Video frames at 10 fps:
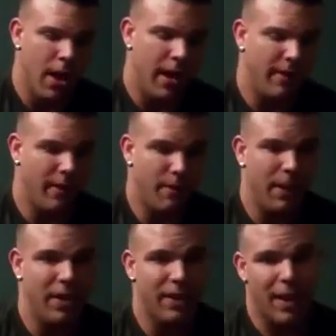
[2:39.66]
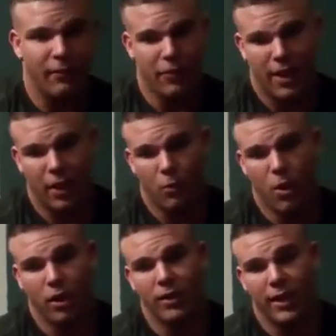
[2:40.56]
then immediately after that, I'd
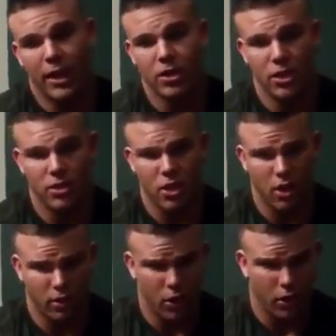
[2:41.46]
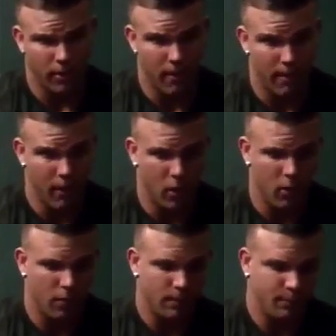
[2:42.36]
walk in the kitchen and start cooking my
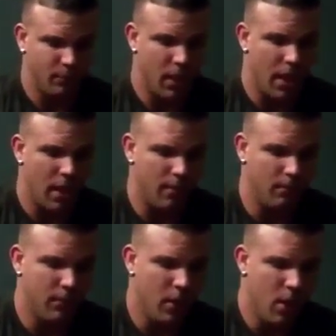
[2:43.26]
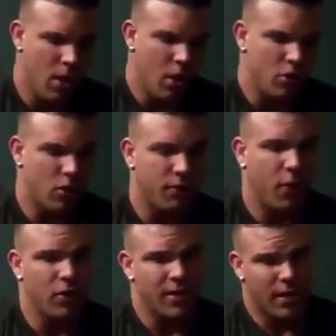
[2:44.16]
meal. So as
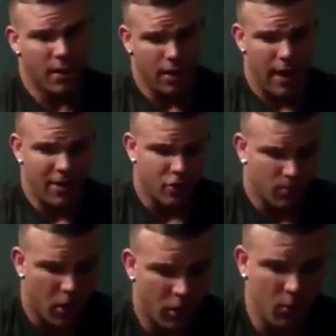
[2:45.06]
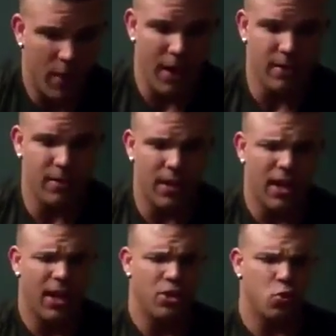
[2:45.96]
far as estrogen blocker wise,
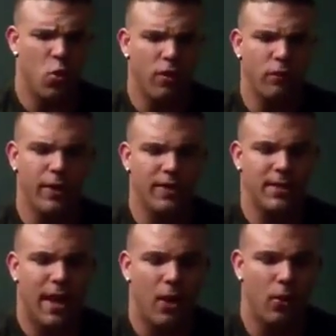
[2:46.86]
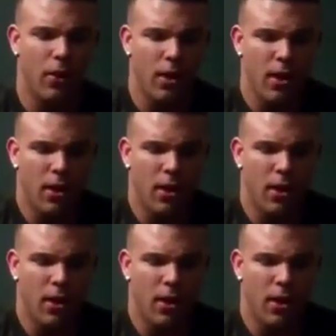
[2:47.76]
12 weeks out,